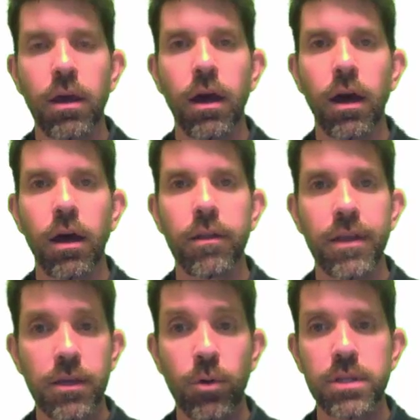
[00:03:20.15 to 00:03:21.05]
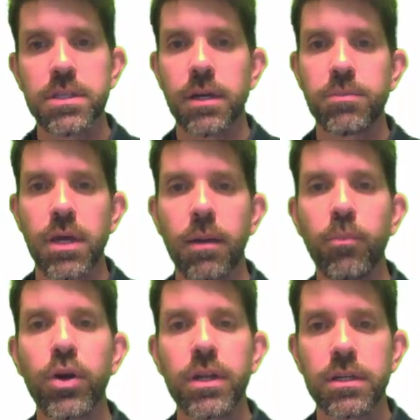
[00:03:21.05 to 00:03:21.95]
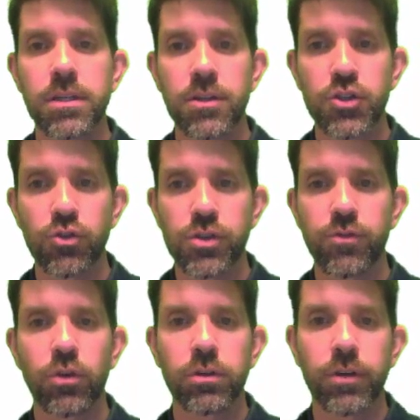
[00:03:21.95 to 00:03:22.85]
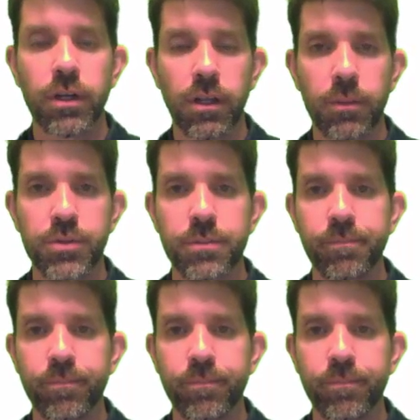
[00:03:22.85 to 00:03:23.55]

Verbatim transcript: uh, that you unzipped and put it into the source folder in Eclipse.